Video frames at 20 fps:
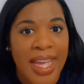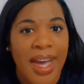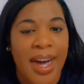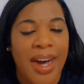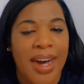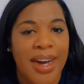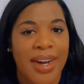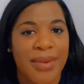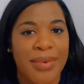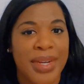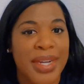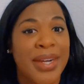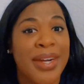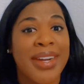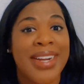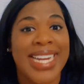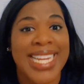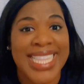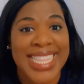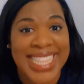a
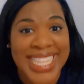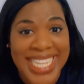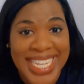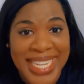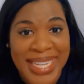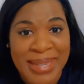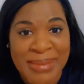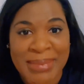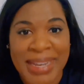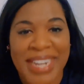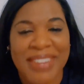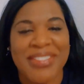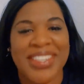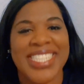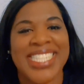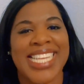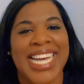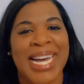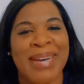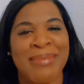recurring theme every
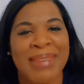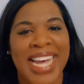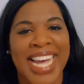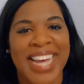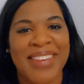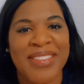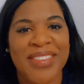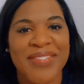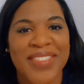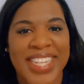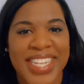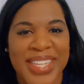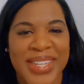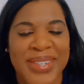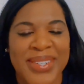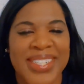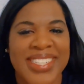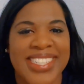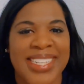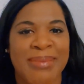time I have a
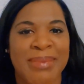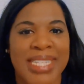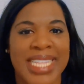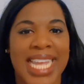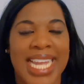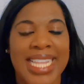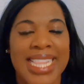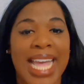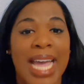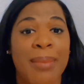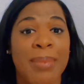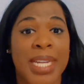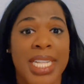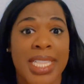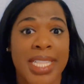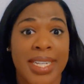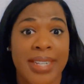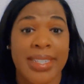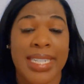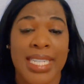video or something like that, but
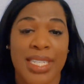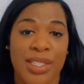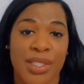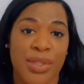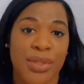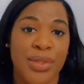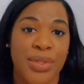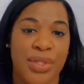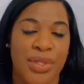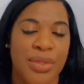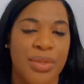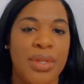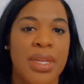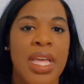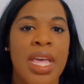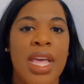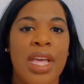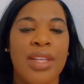clarity is crucial.